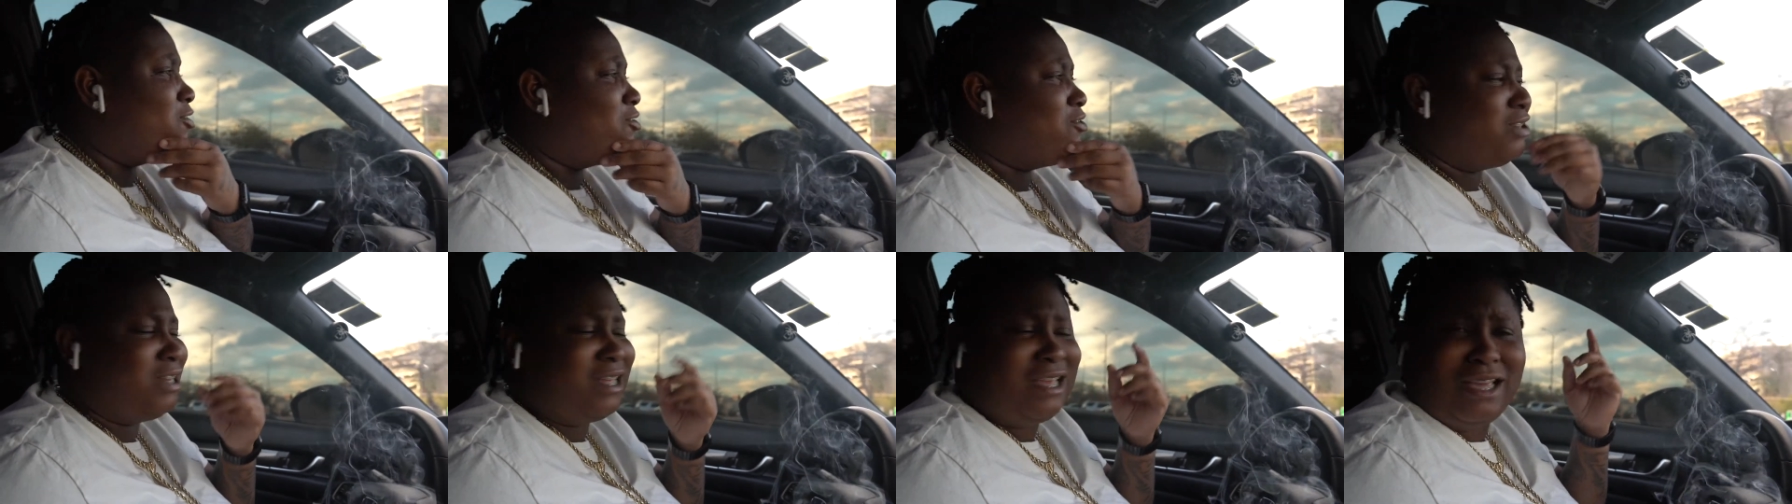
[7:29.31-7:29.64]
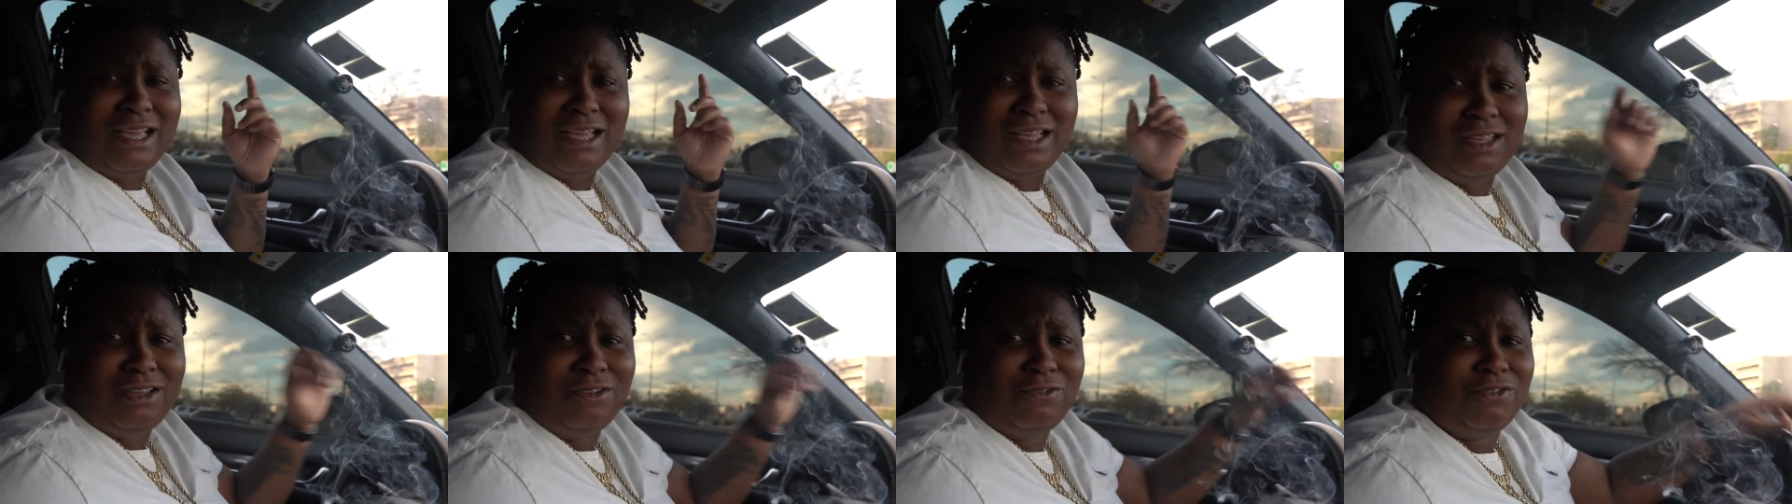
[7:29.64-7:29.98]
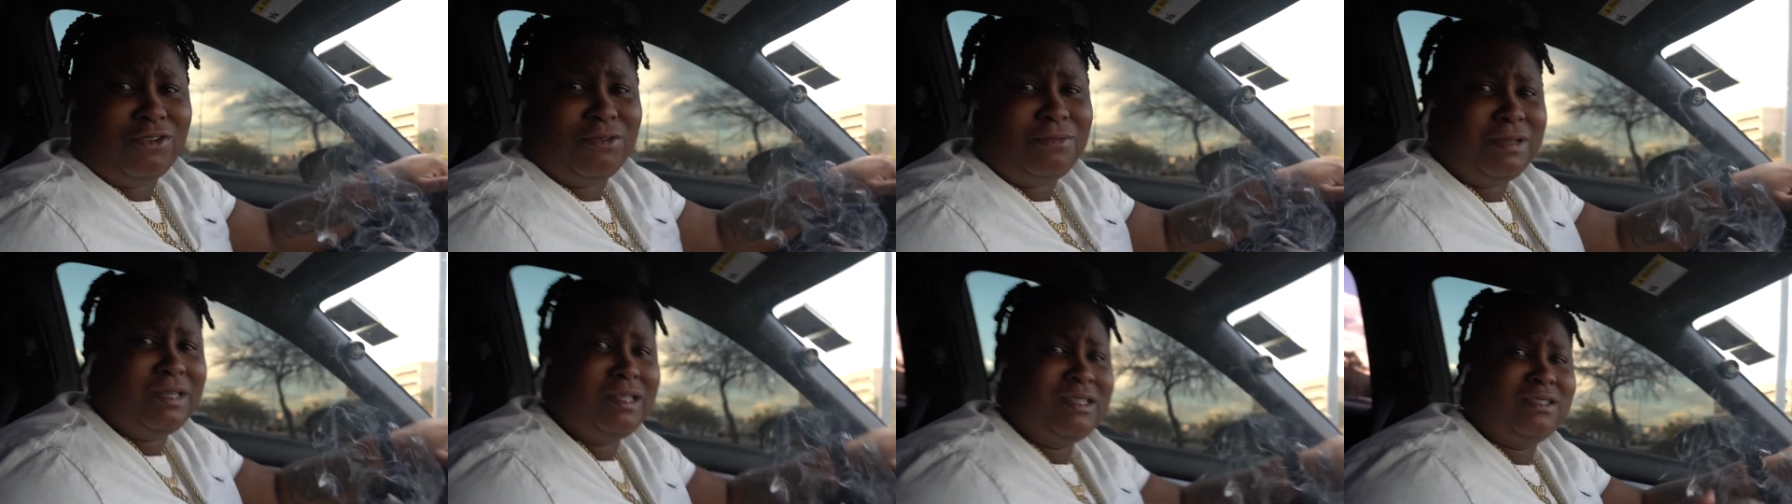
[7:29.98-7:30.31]
You dig? You
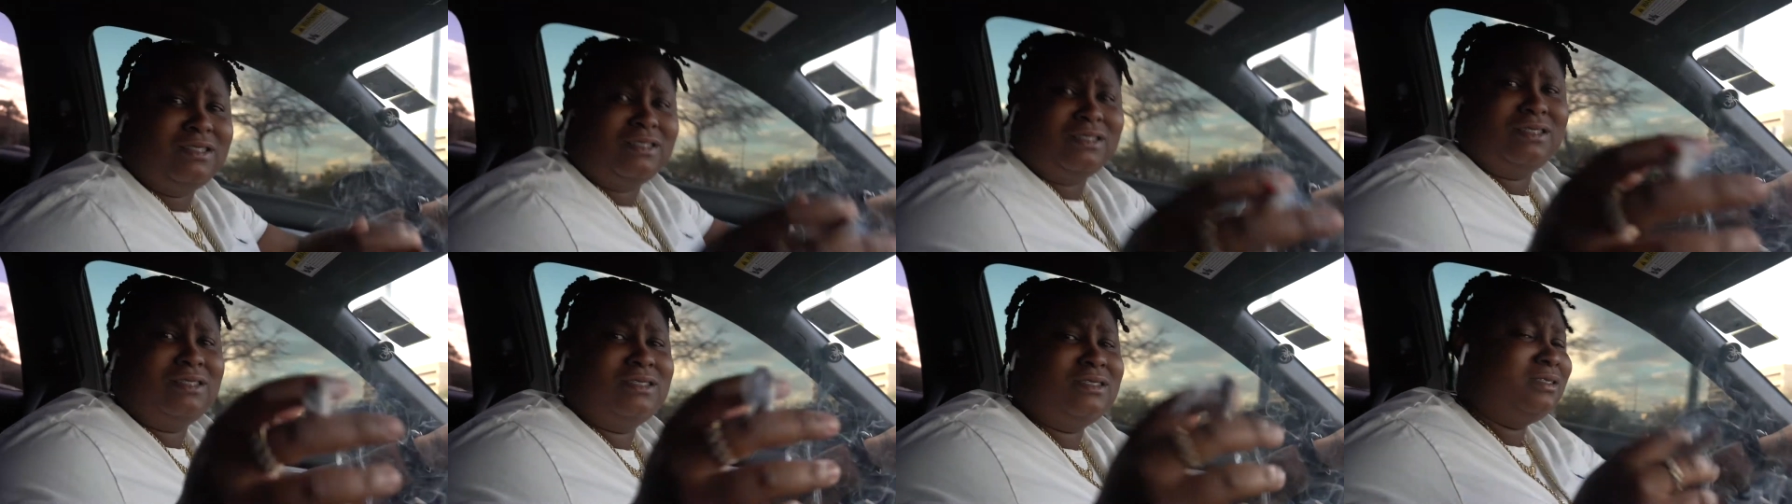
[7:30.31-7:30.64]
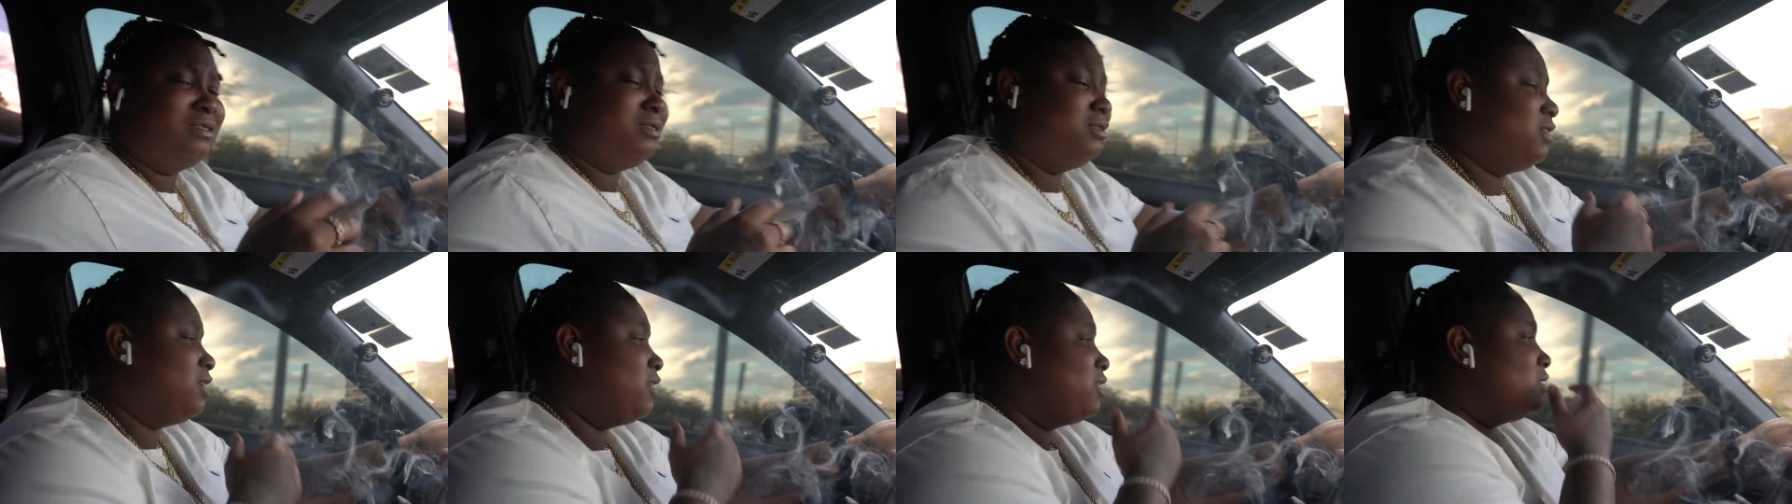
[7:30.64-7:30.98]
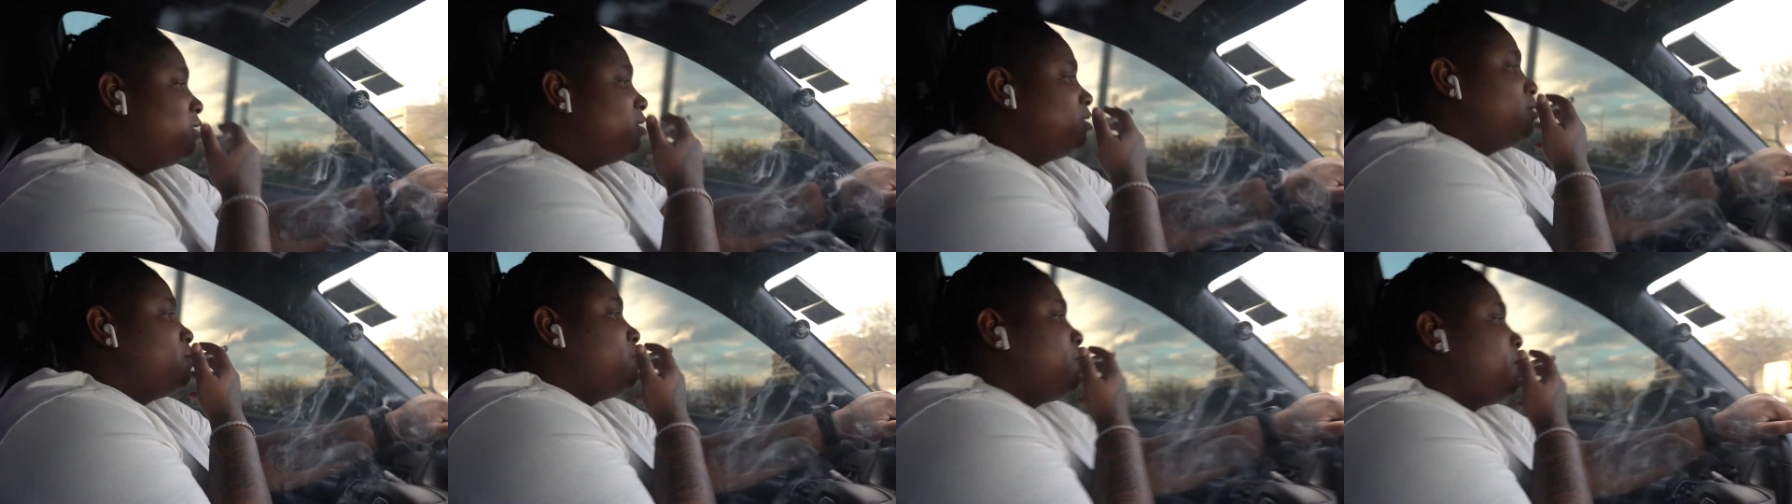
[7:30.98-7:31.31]
feel me? Yeah.